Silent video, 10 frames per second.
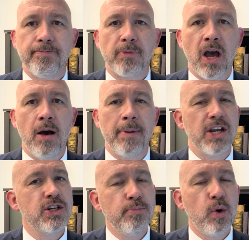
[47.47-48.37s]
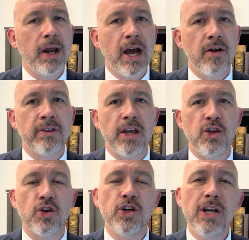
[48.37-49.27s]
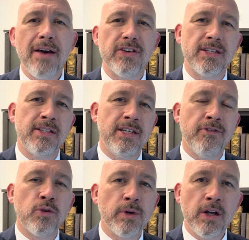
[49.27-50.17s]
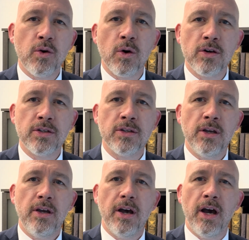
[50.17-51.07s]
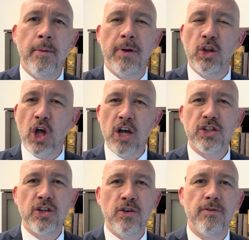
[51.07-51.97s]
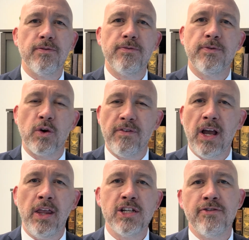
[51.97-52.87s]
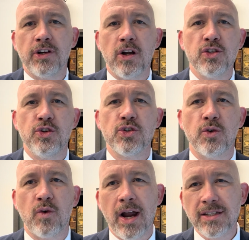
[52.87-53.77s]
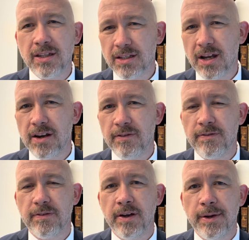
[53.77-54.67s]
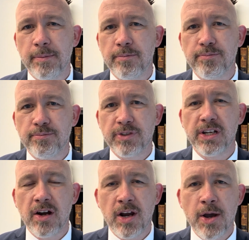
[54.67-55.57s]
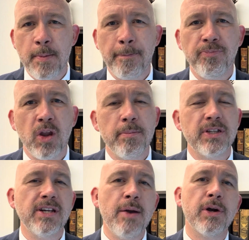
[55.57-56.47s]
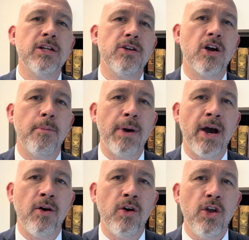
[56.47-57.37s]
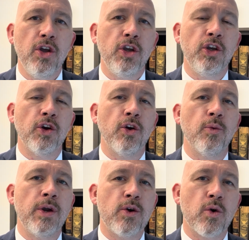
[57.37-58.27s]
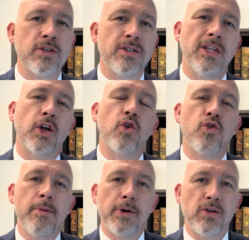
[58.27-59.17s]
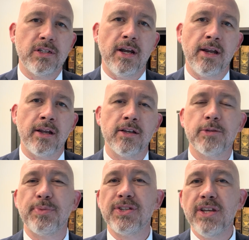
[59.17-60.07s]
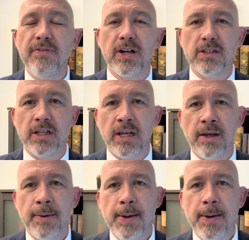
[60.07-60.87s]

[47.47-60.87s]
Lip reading: And I should point out that you could have a civil recourse, a lawsuit for a violation of your constitutional rights in this kind of scenario. But today we're going to talk about your recourses in a criminal setting, specifically